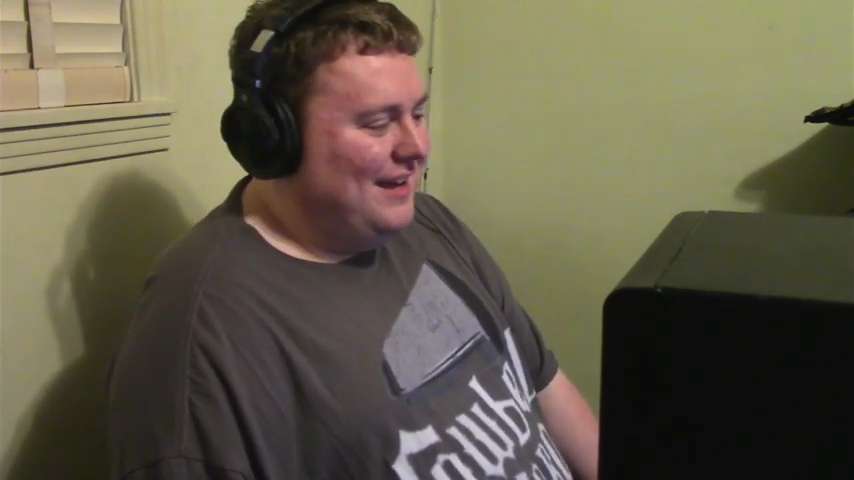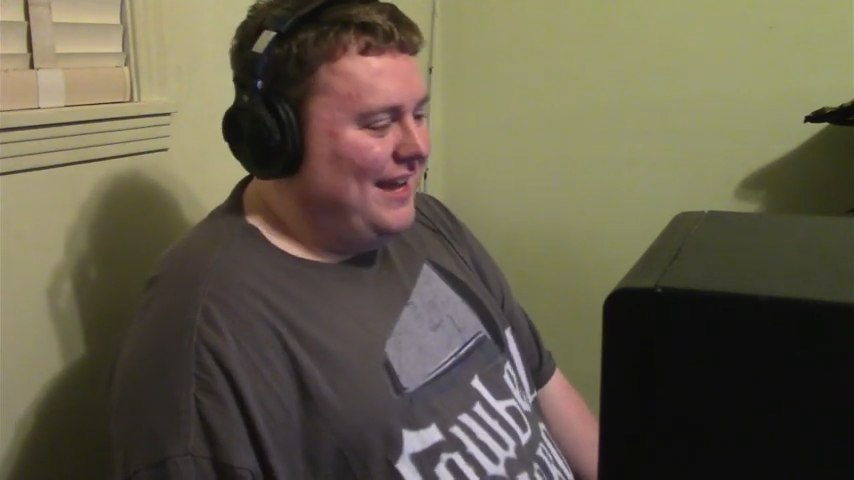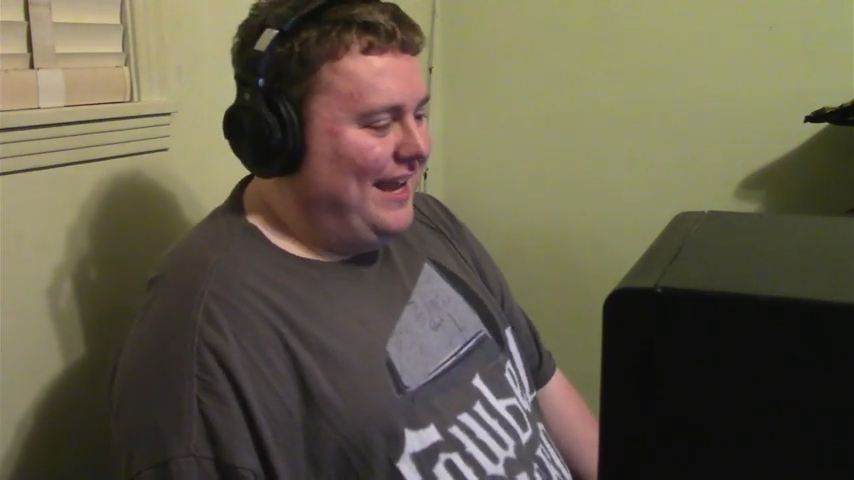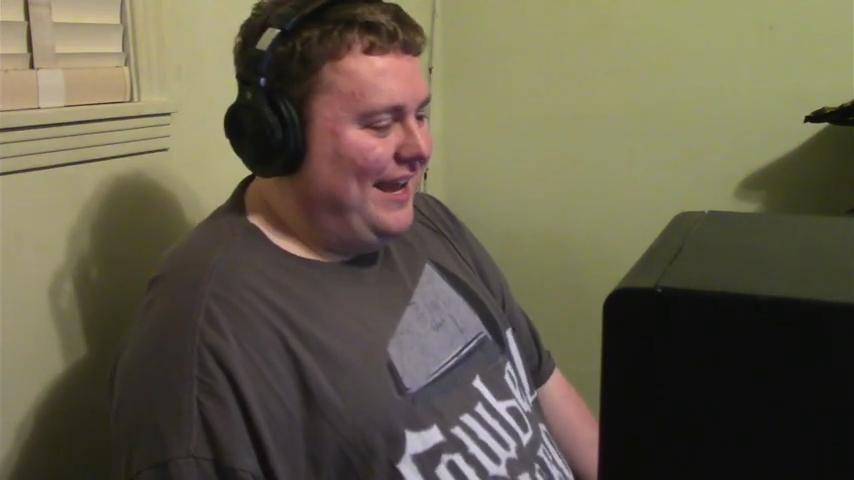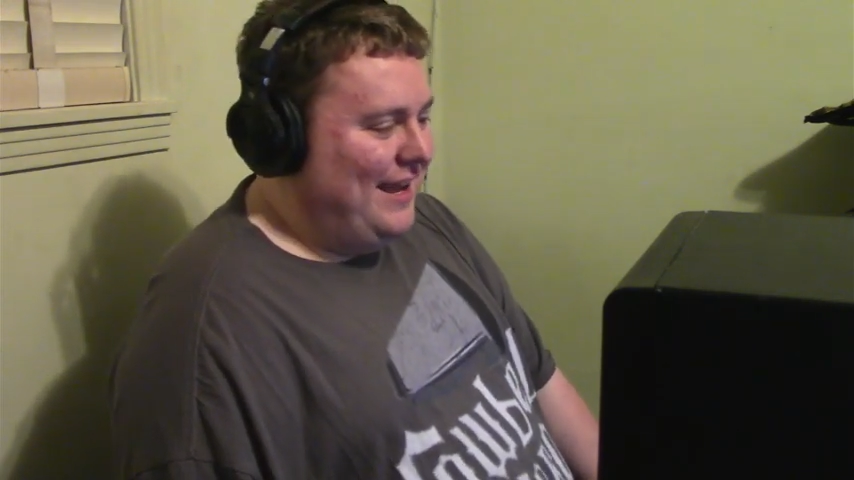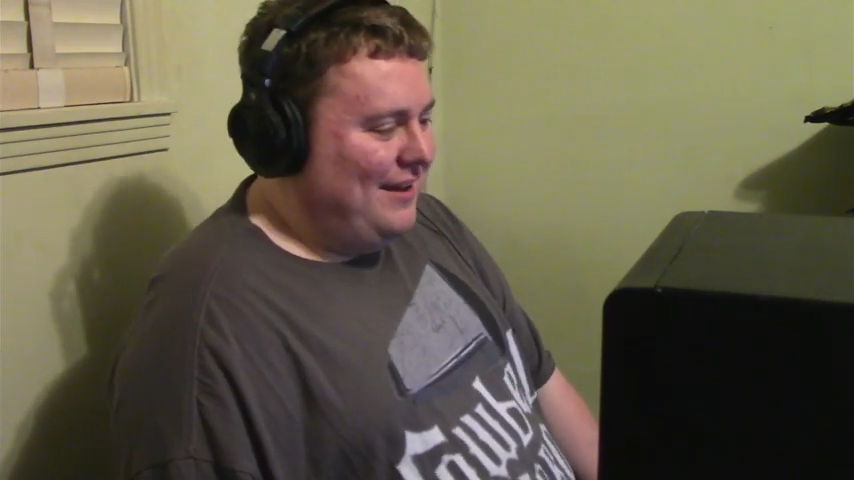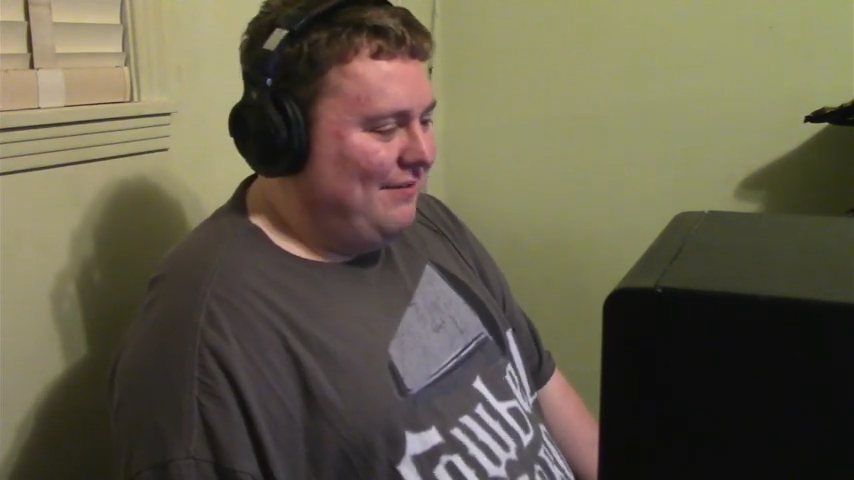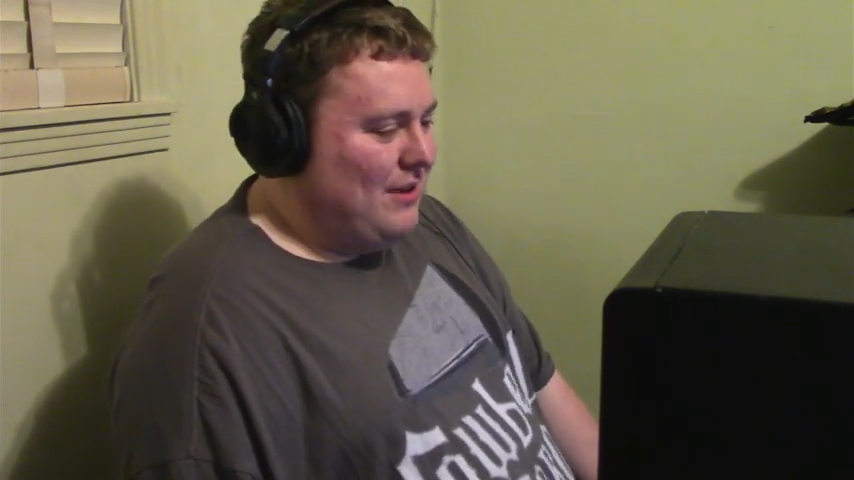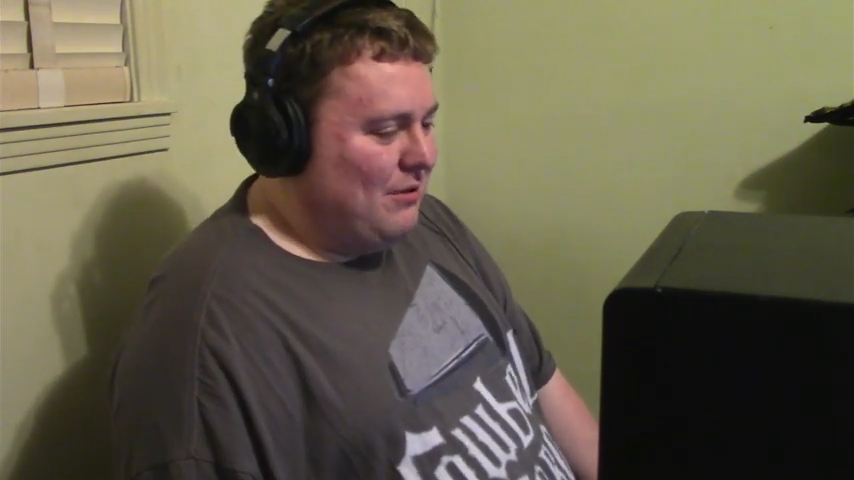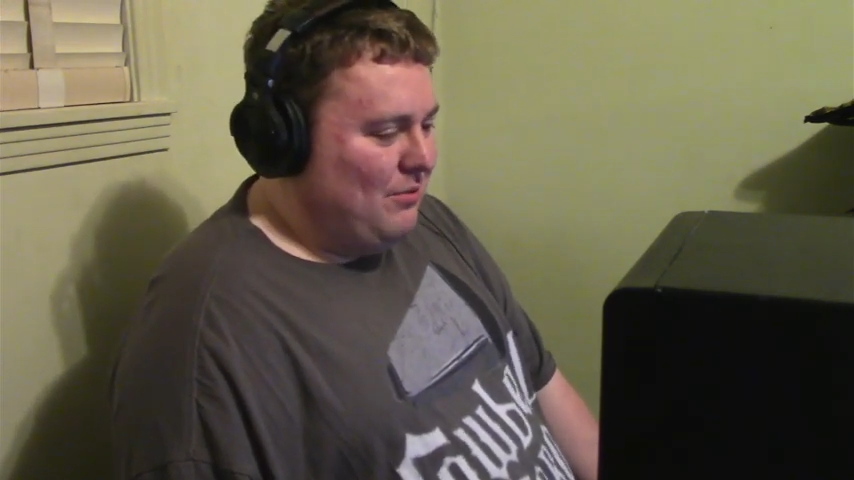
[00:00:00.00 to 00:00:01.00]
and if
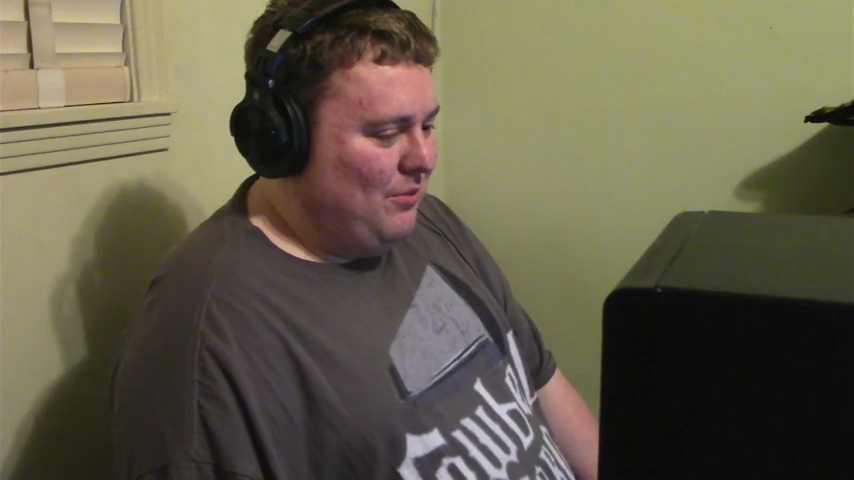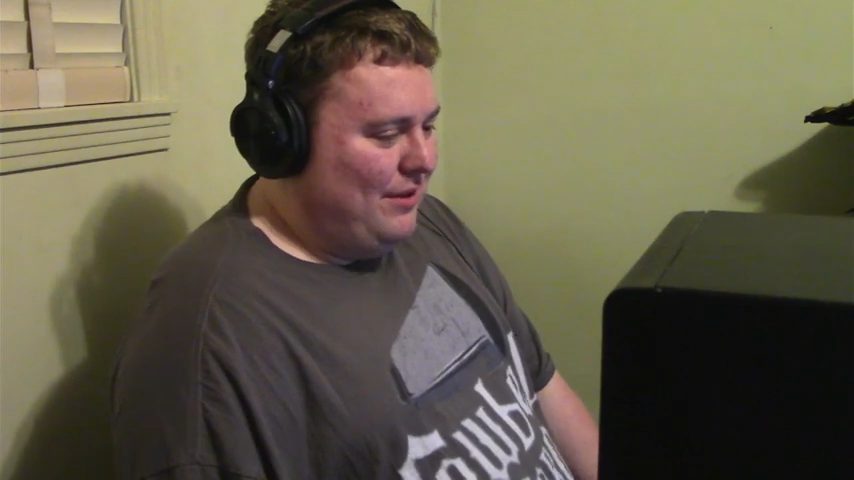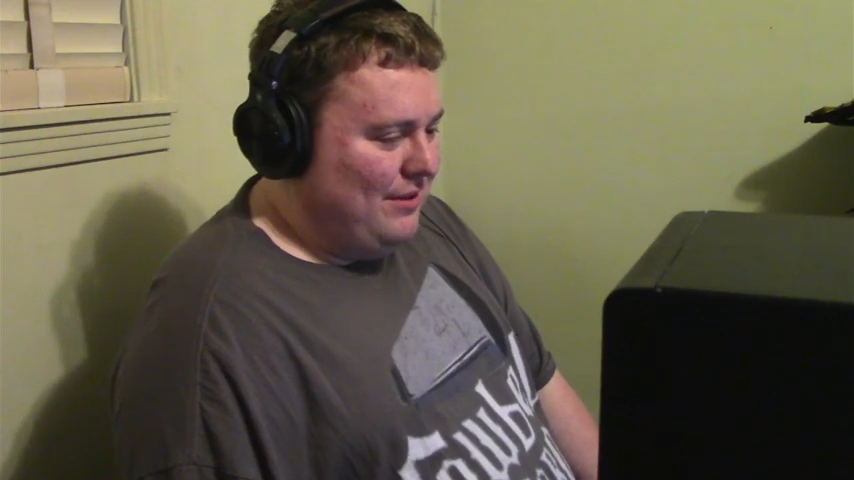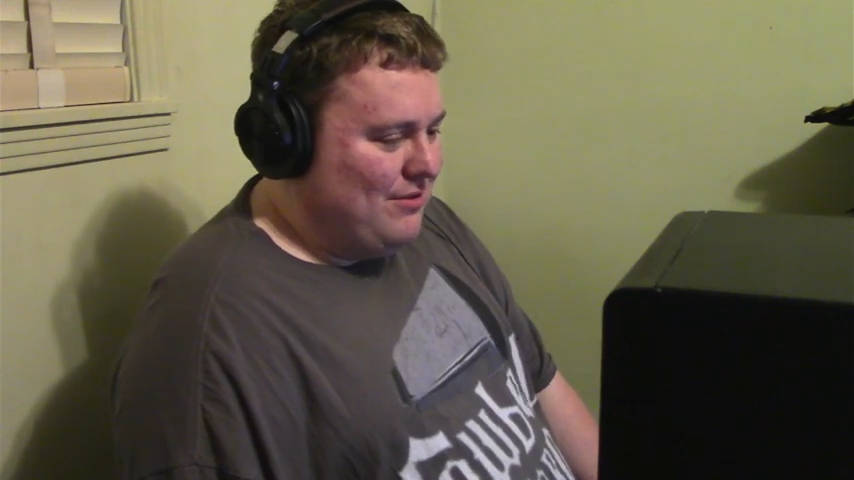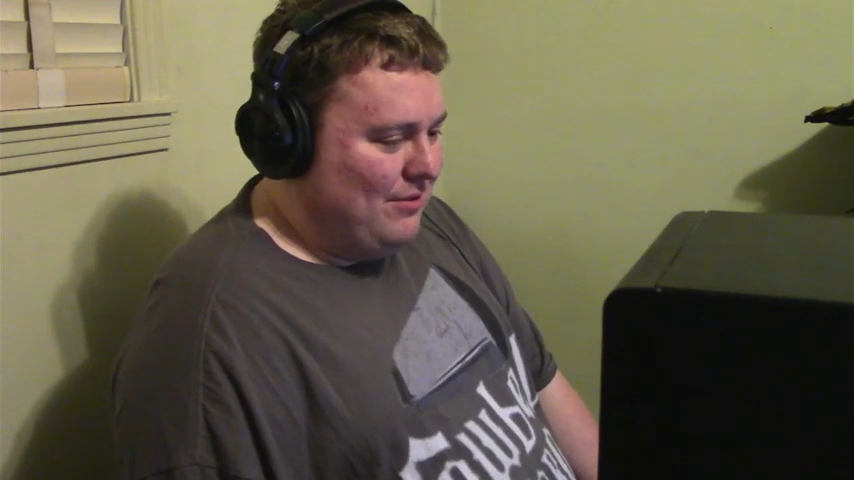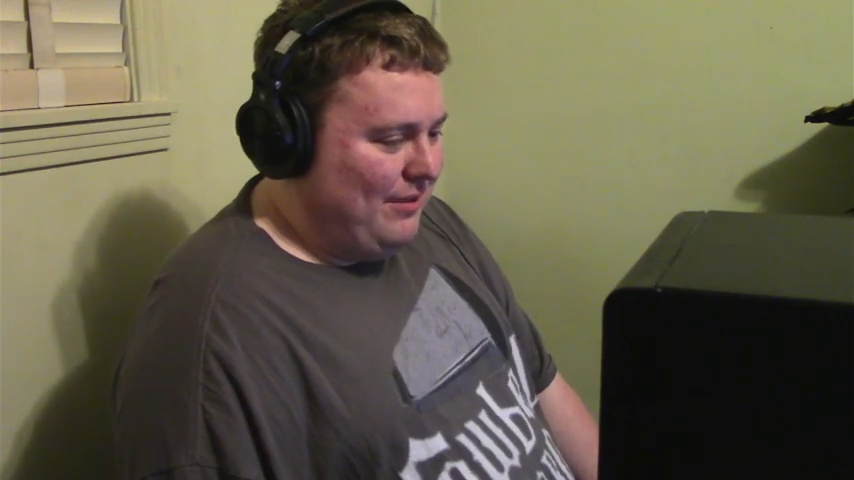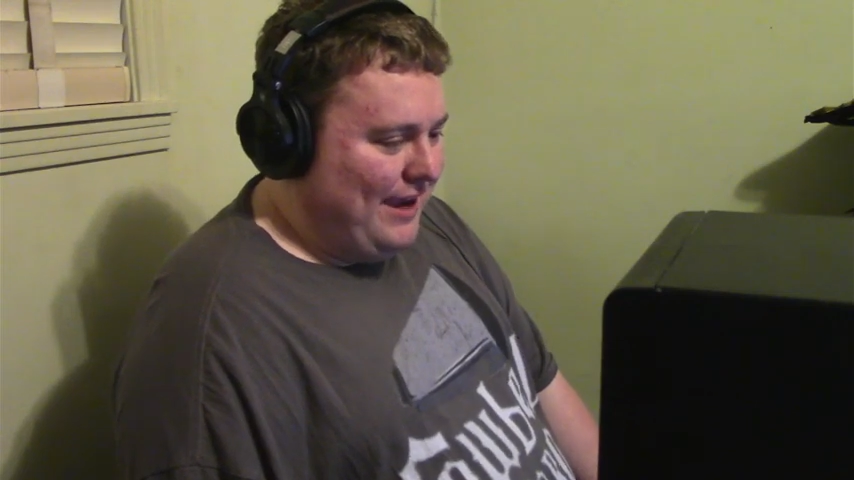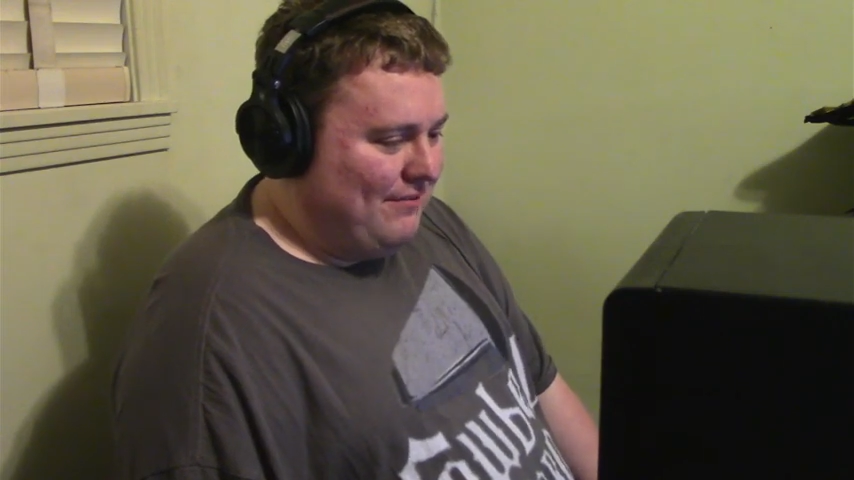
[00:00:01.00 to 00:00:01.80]
there's one that you'd like